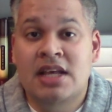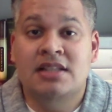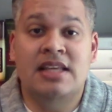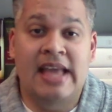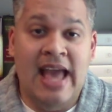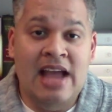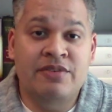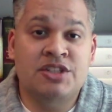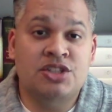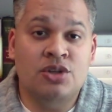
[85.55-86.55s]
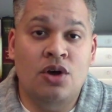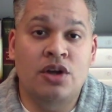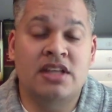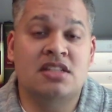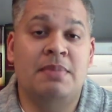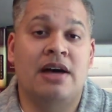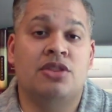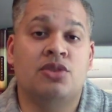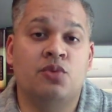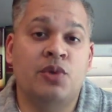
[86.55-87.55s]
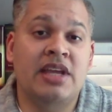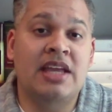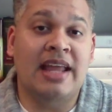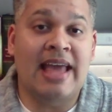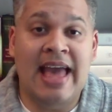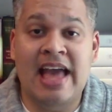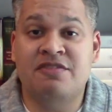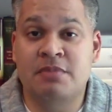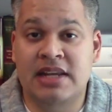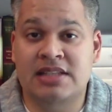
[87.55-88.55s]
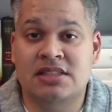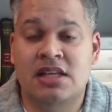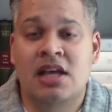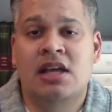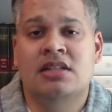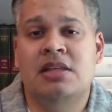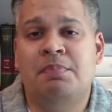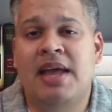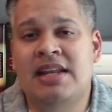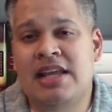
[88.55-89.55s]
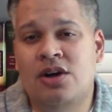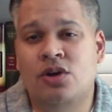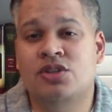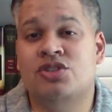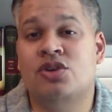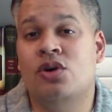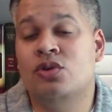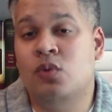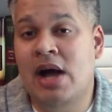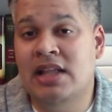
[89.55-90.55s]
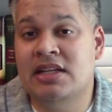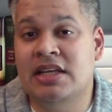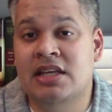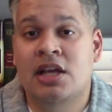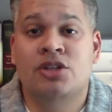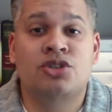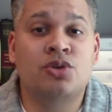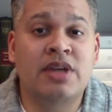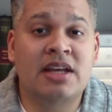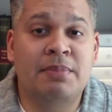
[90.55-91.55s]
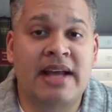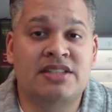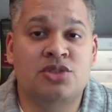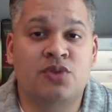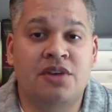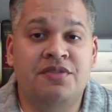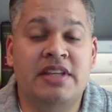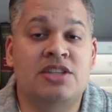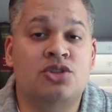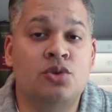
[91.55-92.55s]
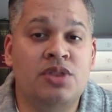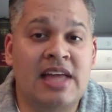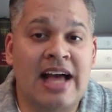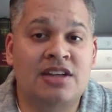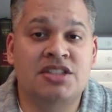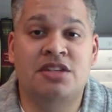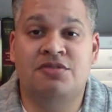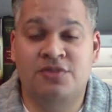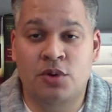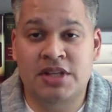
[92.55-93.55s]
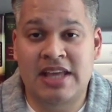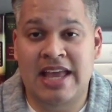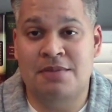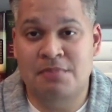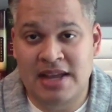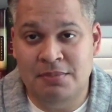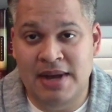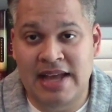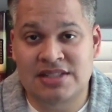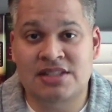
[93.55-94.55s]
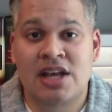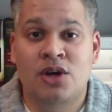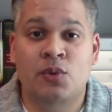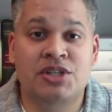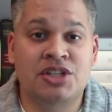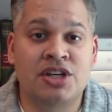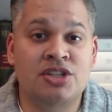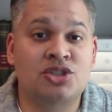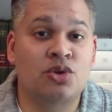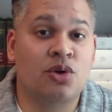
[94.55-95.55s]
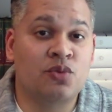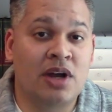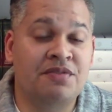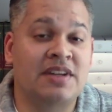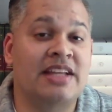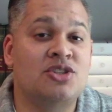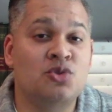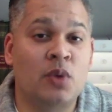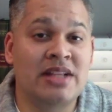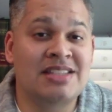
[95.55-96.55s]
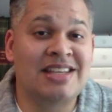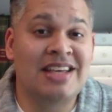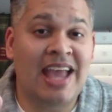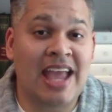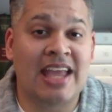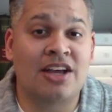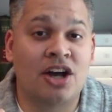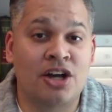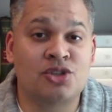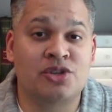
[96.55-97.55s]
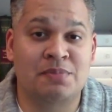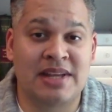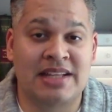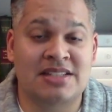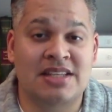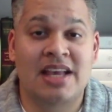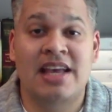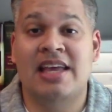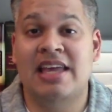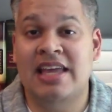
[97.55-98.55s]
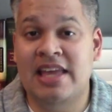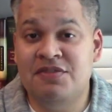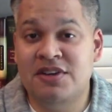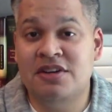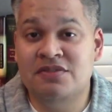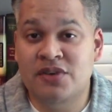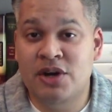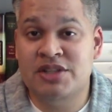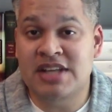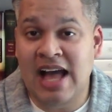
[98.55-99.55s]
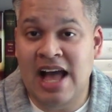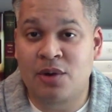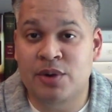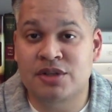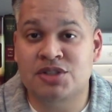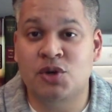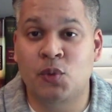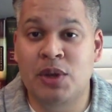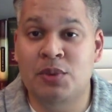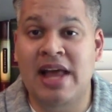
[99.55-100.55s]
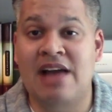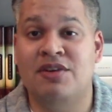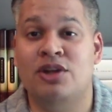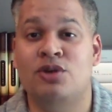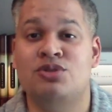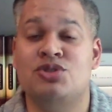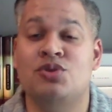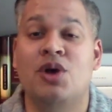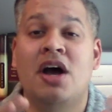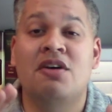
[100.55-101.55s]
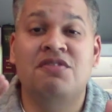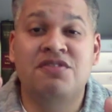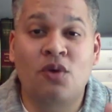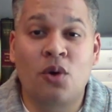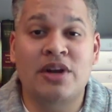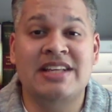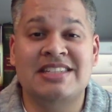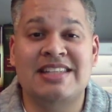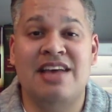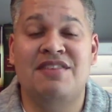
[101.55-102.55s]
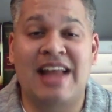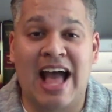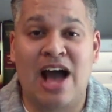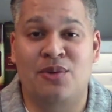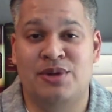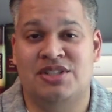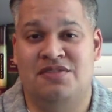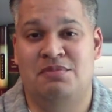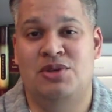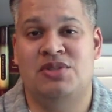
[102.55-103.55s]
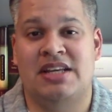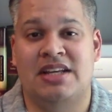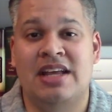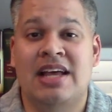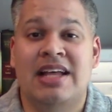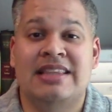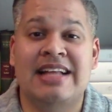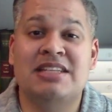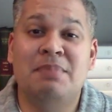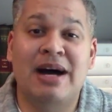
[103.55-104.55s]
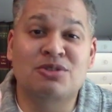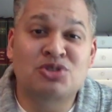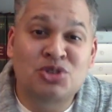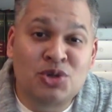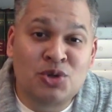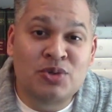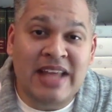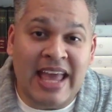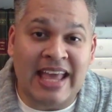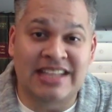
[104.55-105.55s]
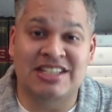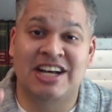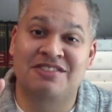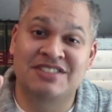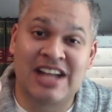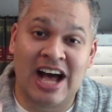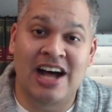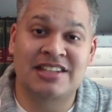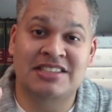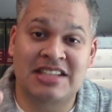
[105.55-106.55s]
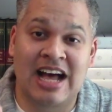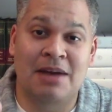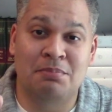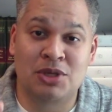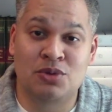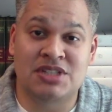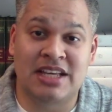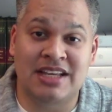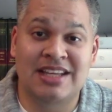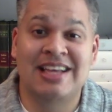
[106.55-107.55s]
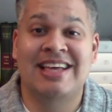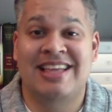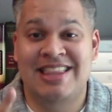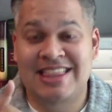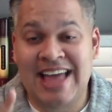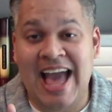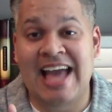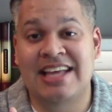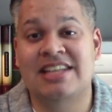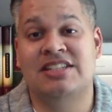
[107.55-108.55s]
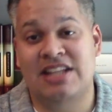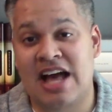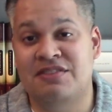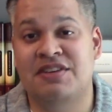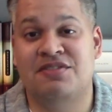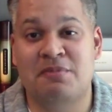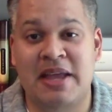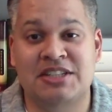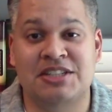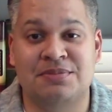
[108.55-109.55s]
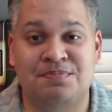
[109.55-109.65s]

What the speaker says: The average song is about 3.5 minutes. Depending on the song quality, 2 gigabytes is roughly 2,048 megabytes, which could store roughly 2,800 minutes. If converted to hours, we would have close to 47 hours of music. That's about 2 days of non-stop music. That is a lot of information.